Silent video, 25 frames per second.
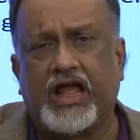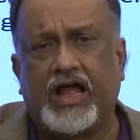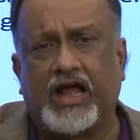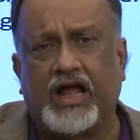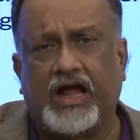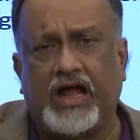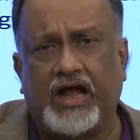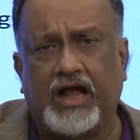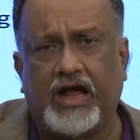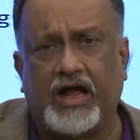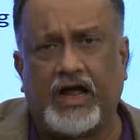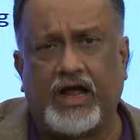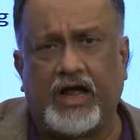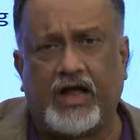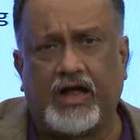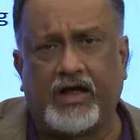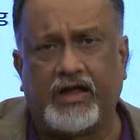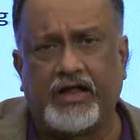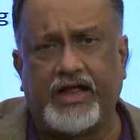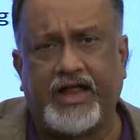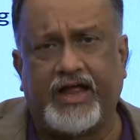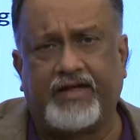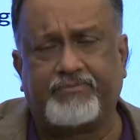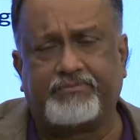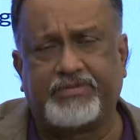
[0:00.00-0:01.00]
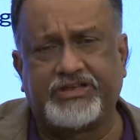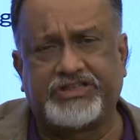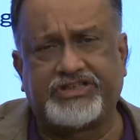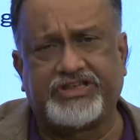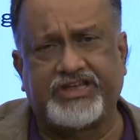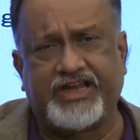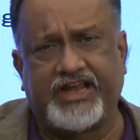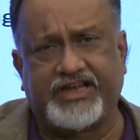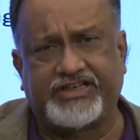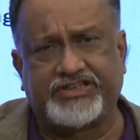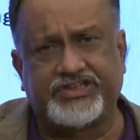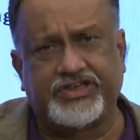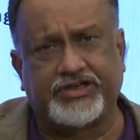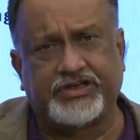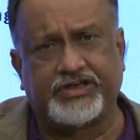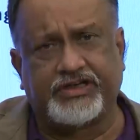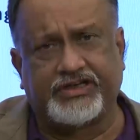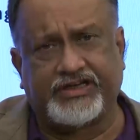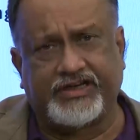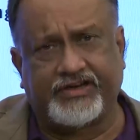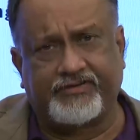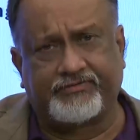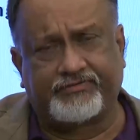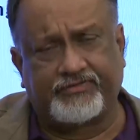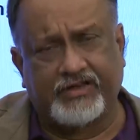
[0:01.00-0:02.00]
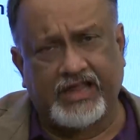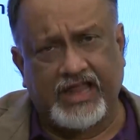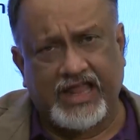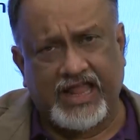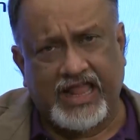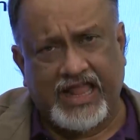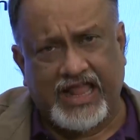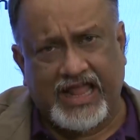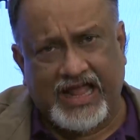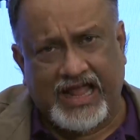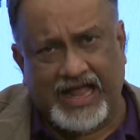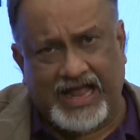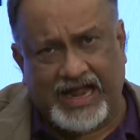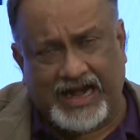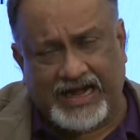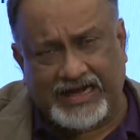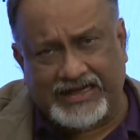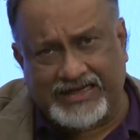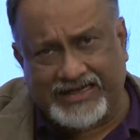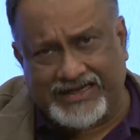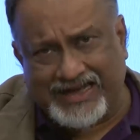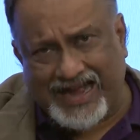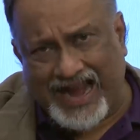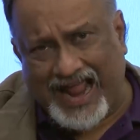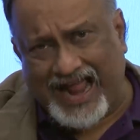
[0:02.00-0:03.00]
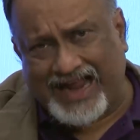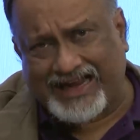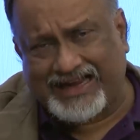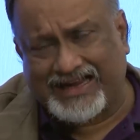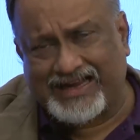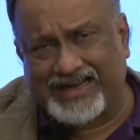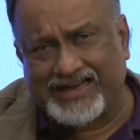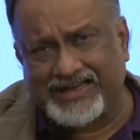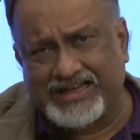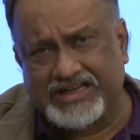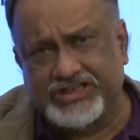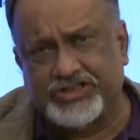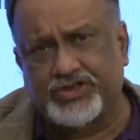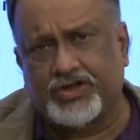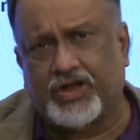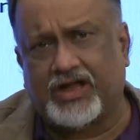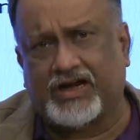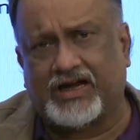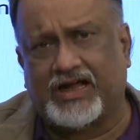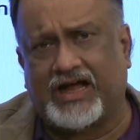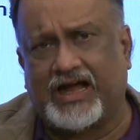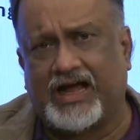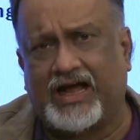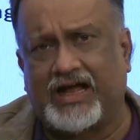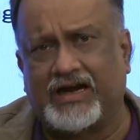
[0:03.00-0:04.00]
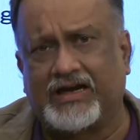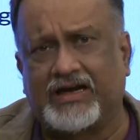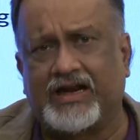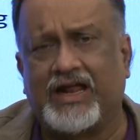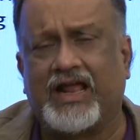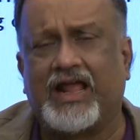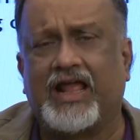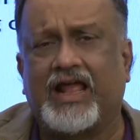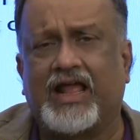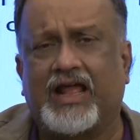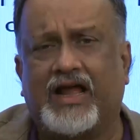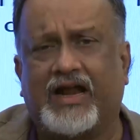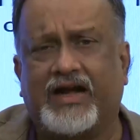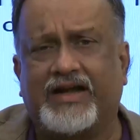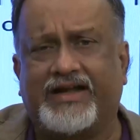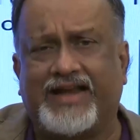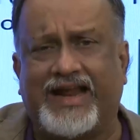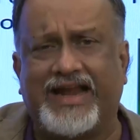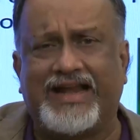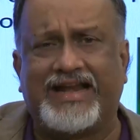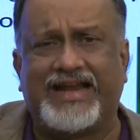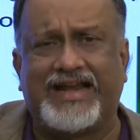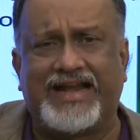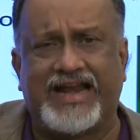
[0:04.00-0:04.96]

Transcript: a busy executive, track his or her daily